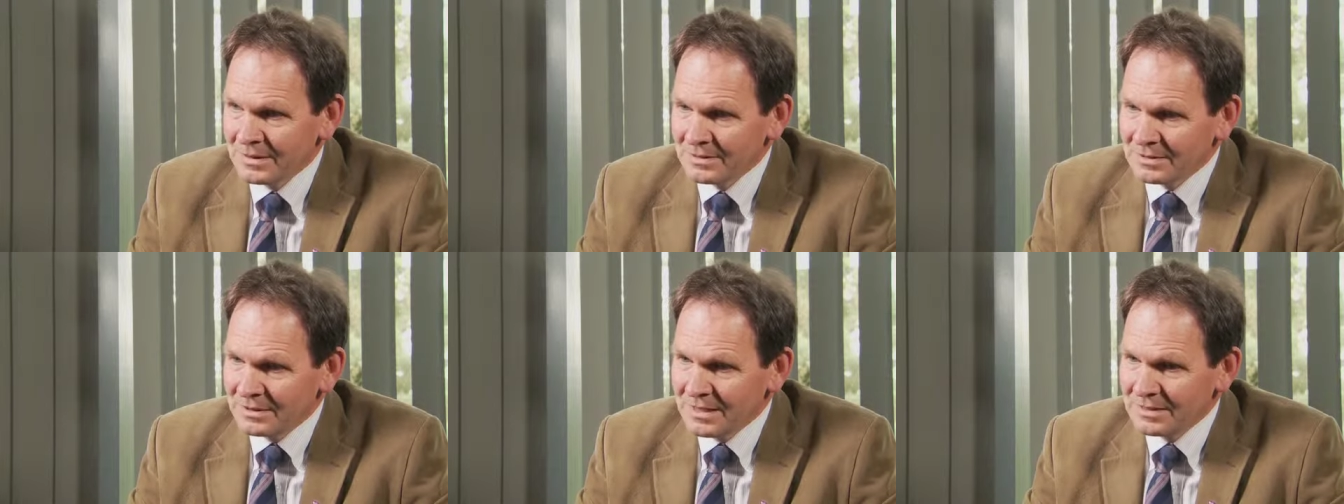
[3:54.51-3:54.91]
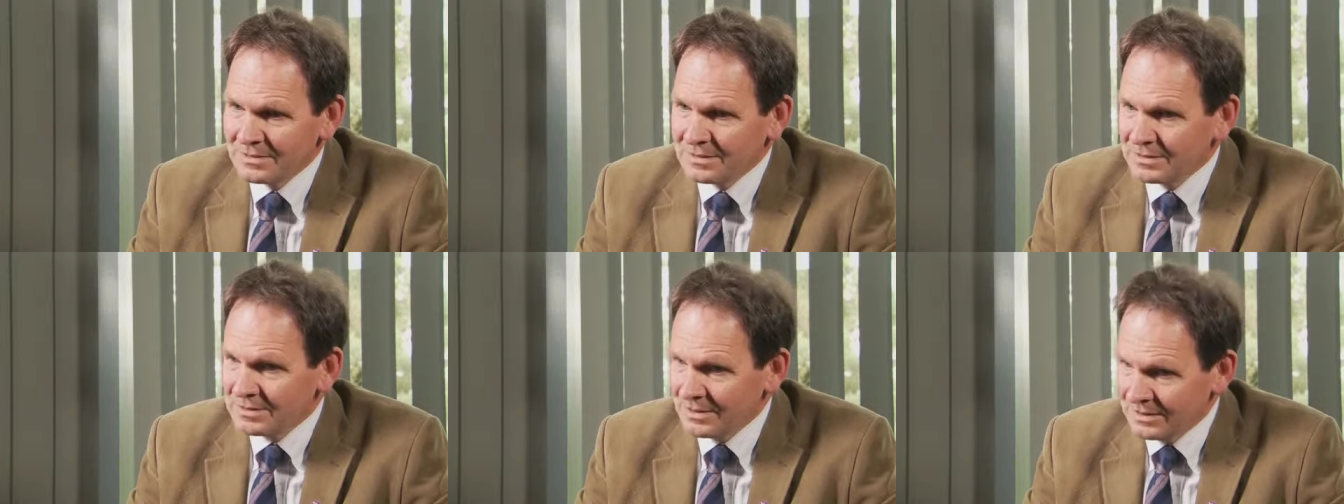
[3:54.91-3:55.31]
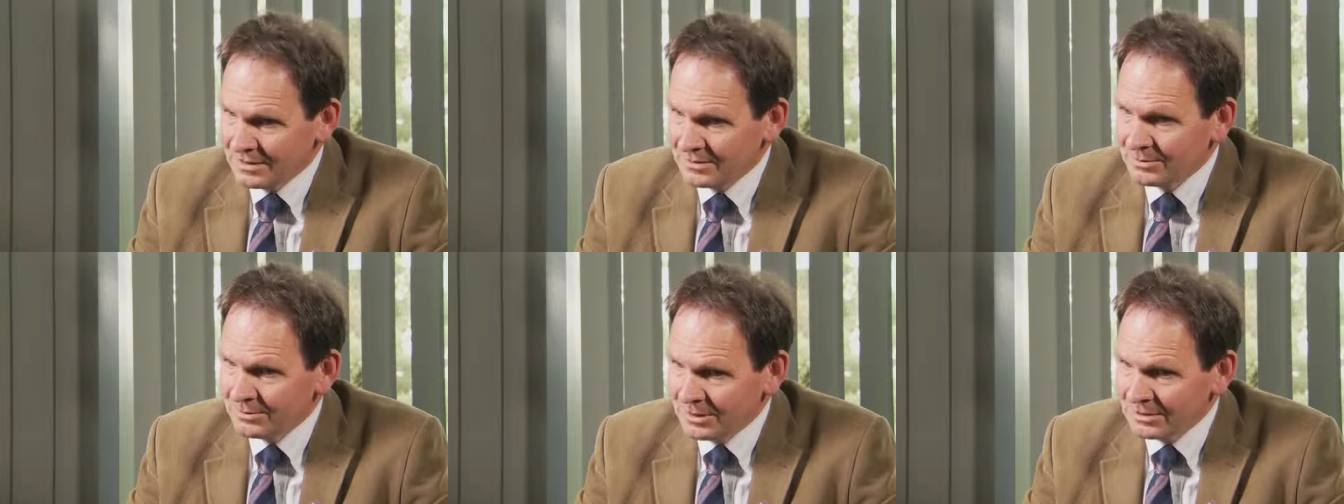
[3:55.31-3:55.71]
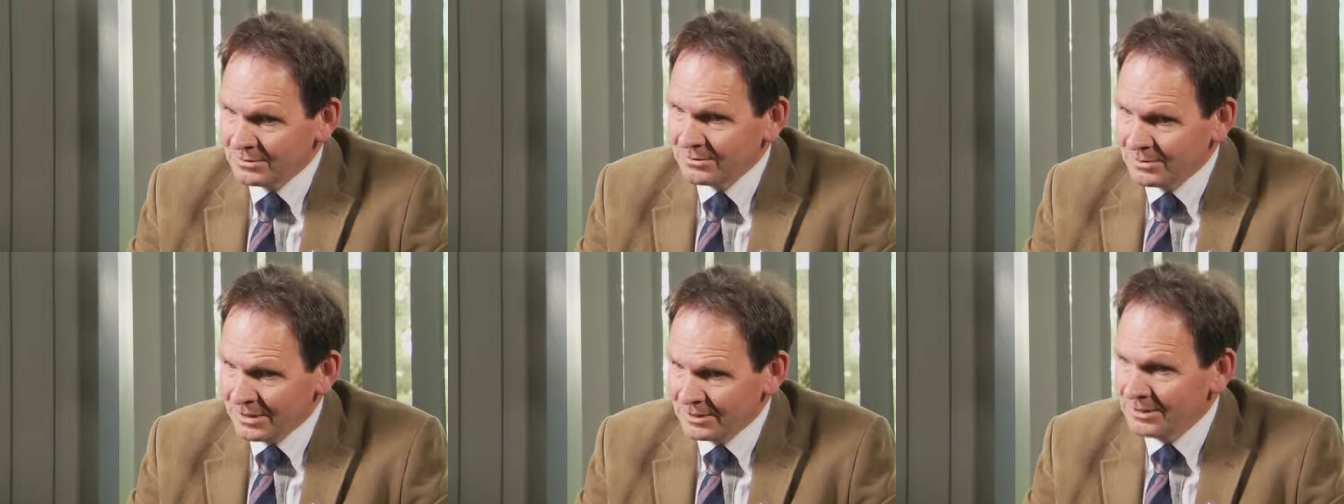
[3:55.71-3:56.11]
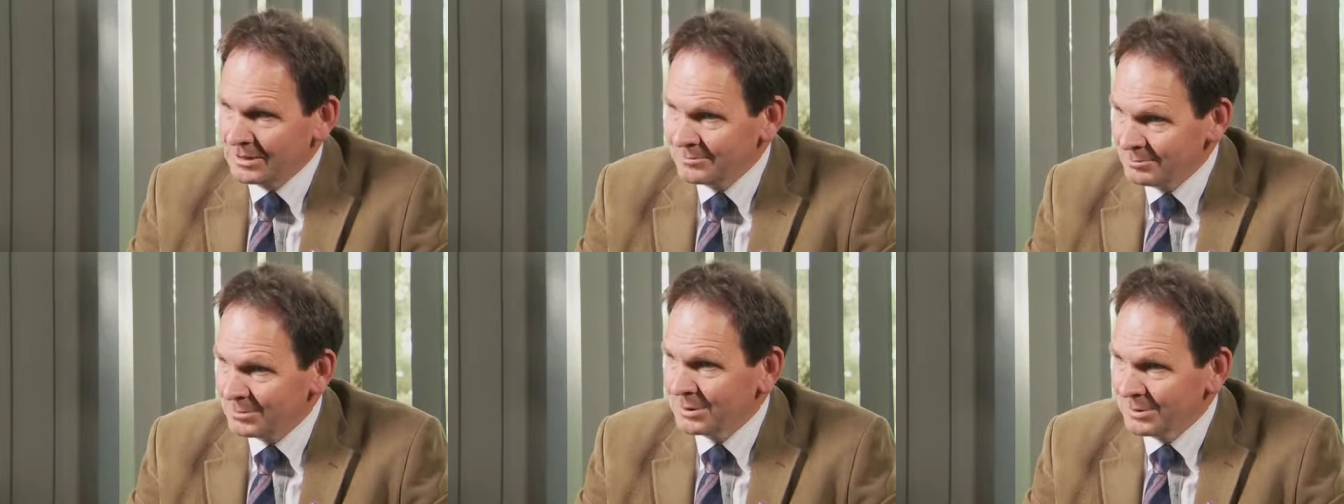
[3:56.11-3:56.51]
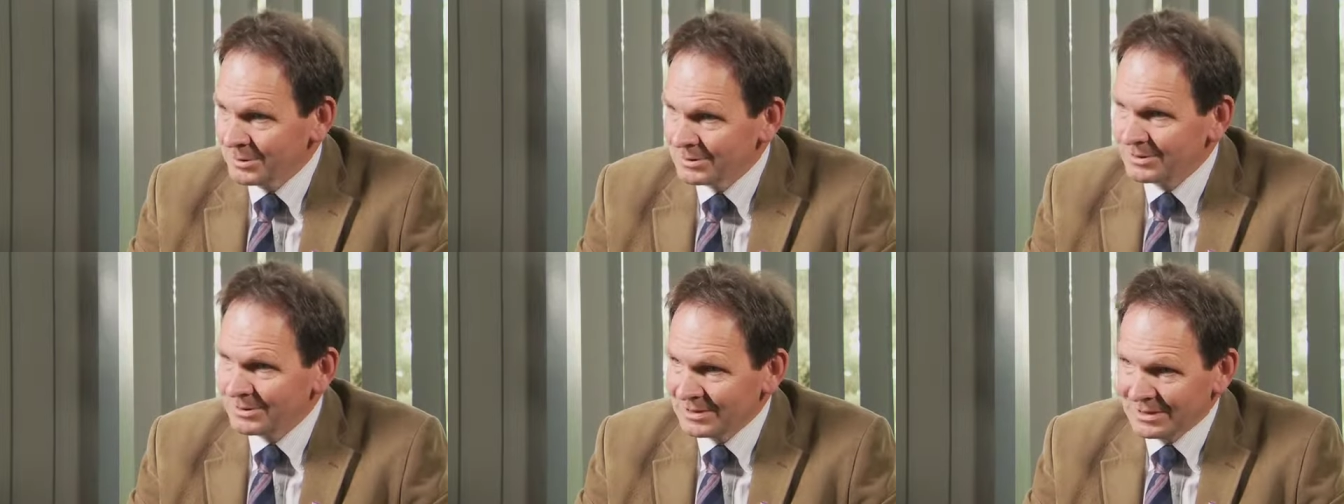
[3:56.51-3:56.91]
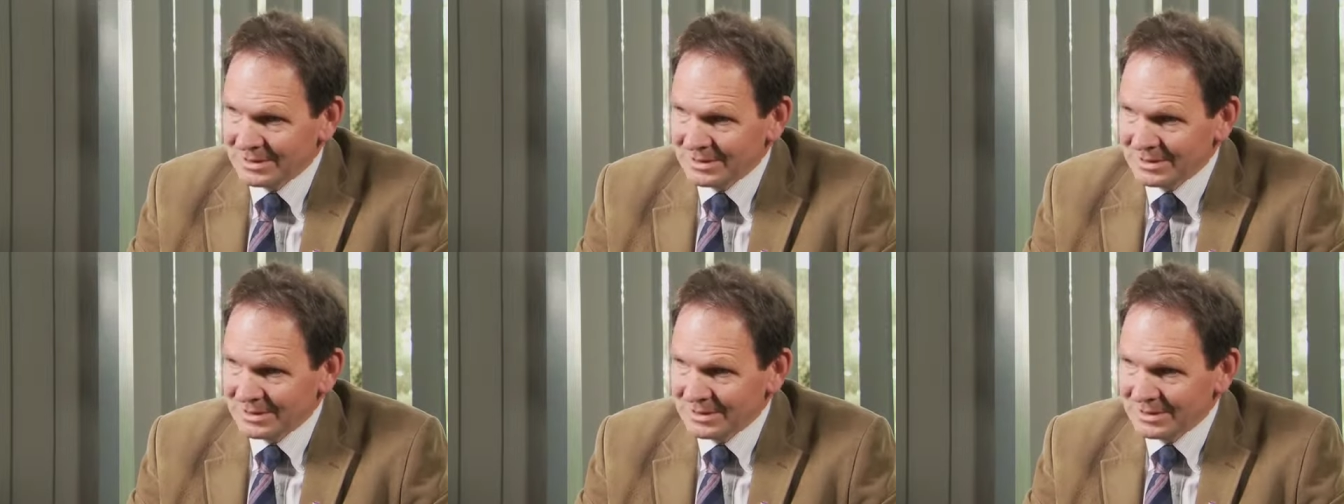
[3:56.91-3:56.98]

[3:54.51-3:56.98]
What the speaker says: So that's one very important